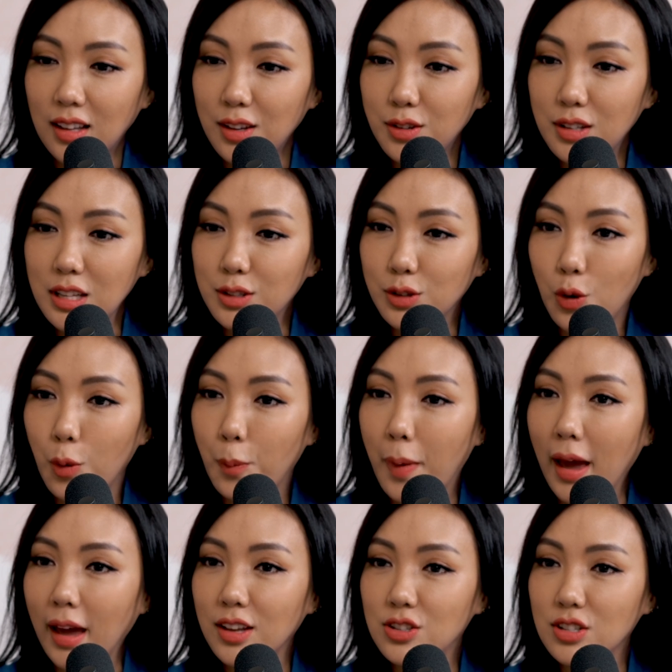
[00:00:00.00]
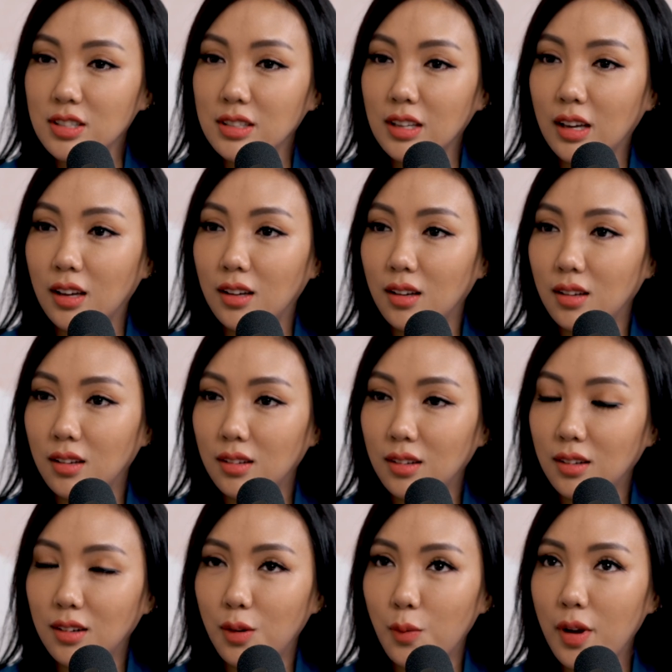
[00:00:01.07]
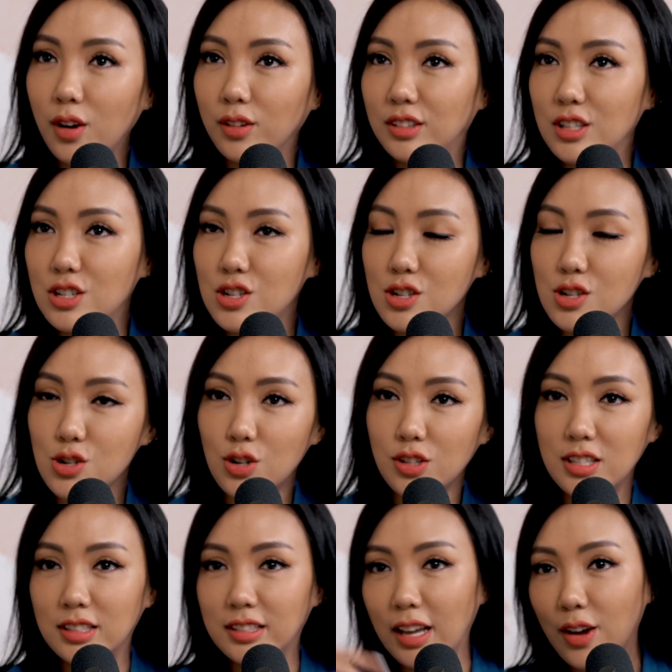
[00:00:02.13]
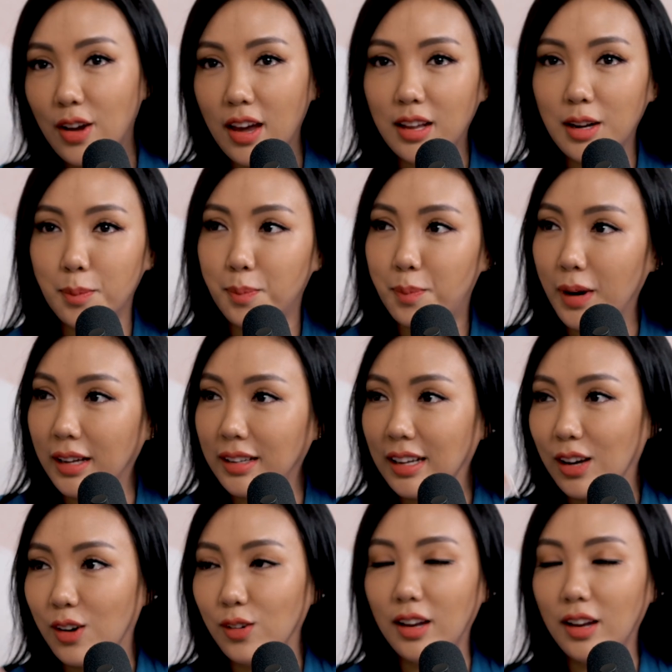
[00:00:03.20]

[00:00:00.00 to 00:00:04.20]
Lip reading: that you need to go back and just like wear your t-shirt, shorts, and tie your hair in a bun and